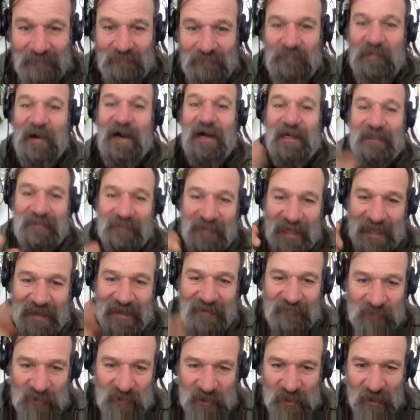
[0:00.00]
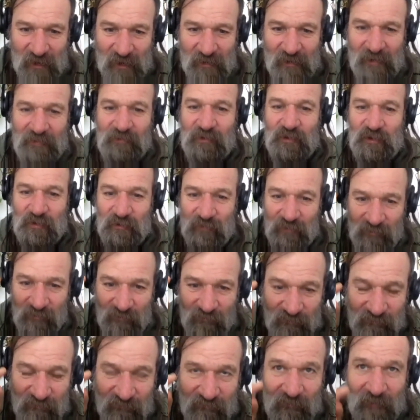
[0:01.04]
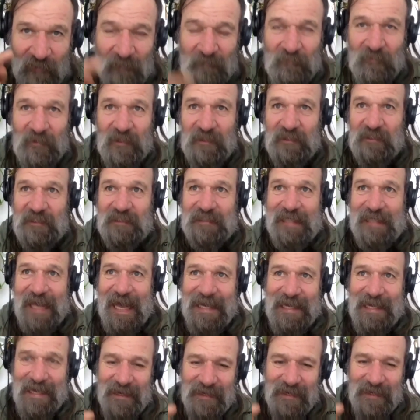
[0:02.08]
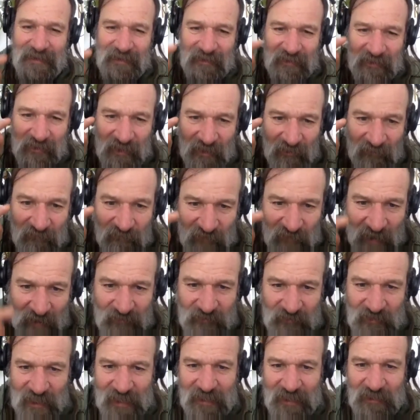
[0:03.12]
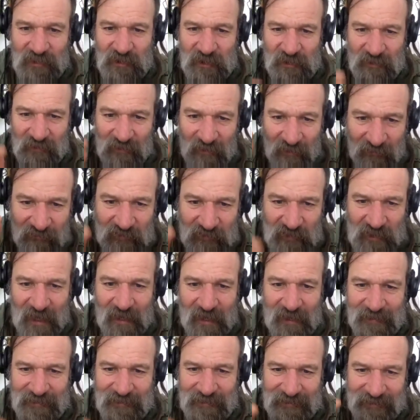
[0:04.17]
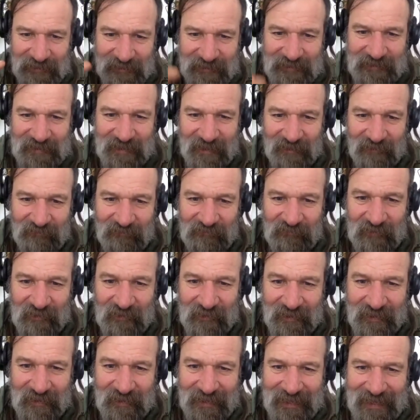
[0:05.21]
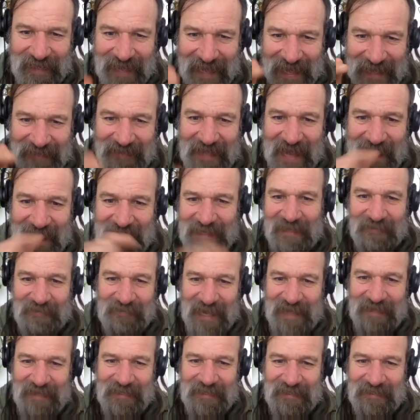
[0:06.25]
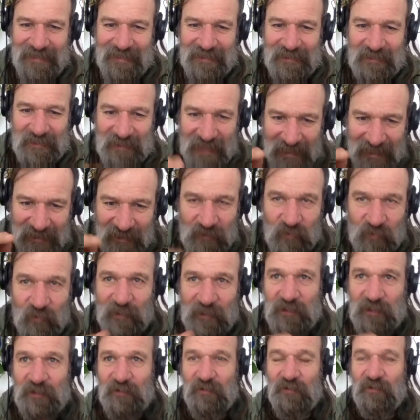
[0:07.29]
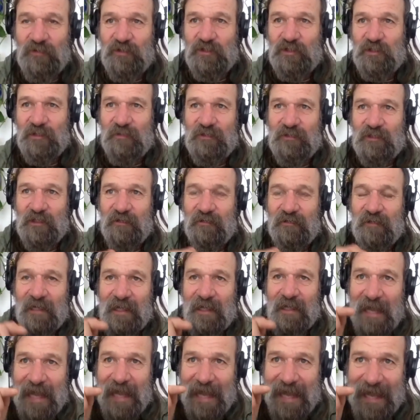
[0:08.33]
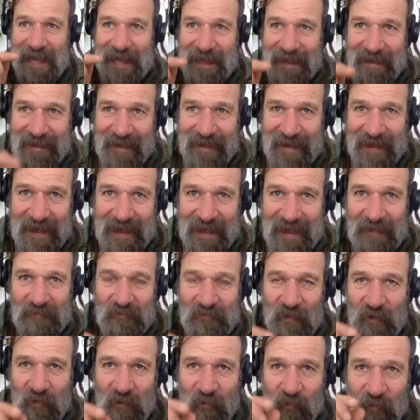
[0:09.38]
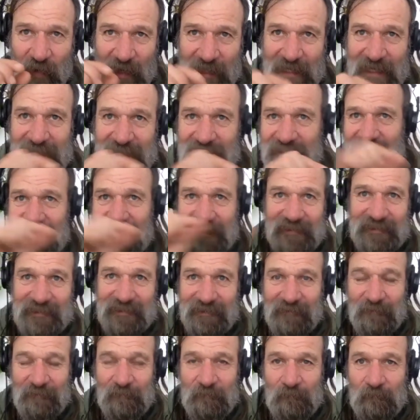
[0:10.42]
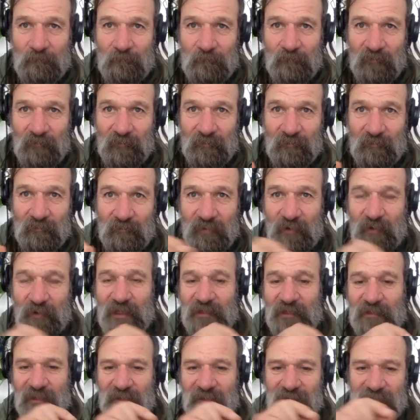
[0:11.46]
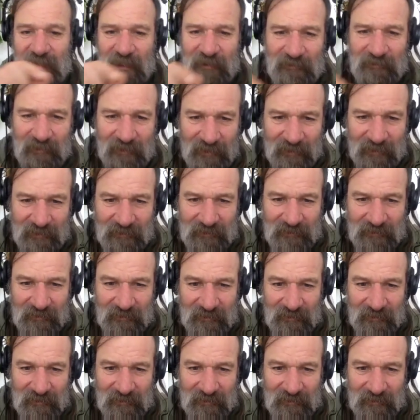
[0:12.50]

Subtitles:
but they have shown to scatter the foundation of science itself. And that it is. That is what you should do. And what is it? Breathing techniques,